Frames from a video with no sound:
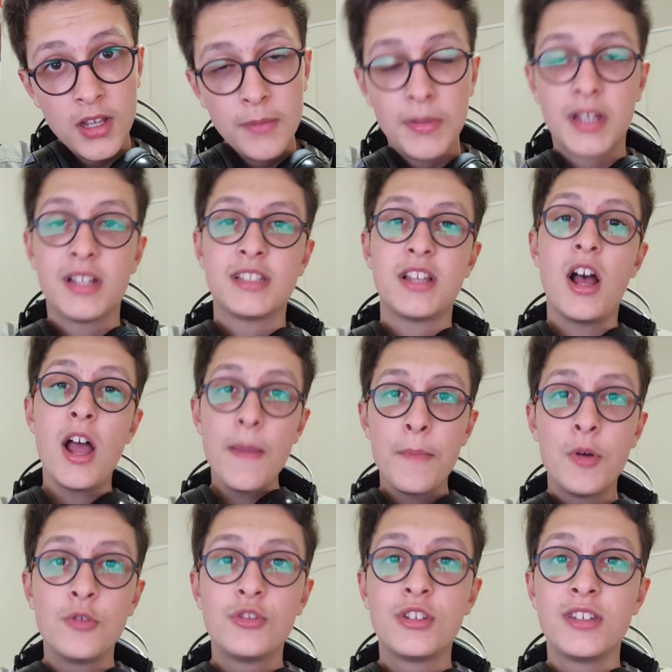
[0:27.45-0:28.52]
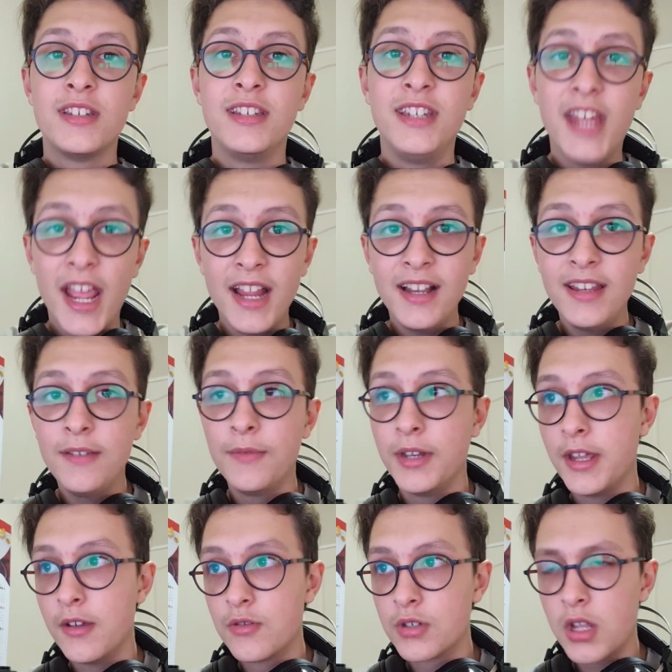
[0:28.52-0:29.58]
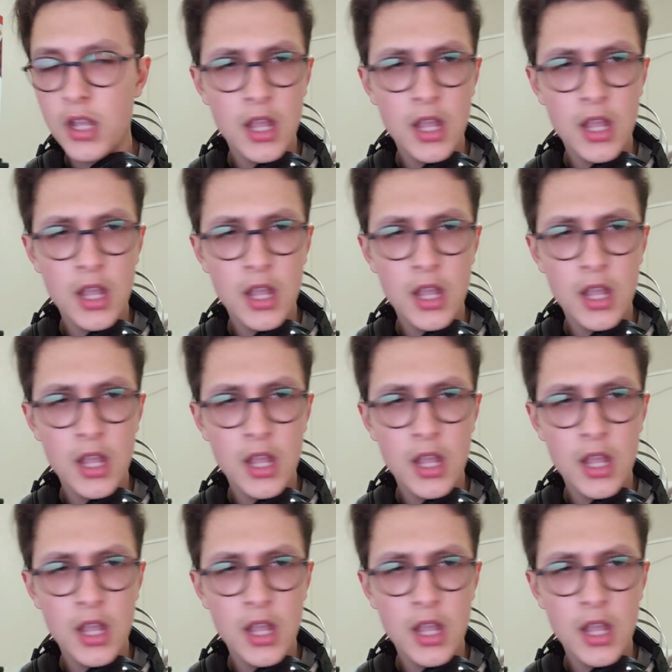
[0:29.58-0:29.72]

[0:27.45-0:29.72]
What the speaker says: because I post daily videos.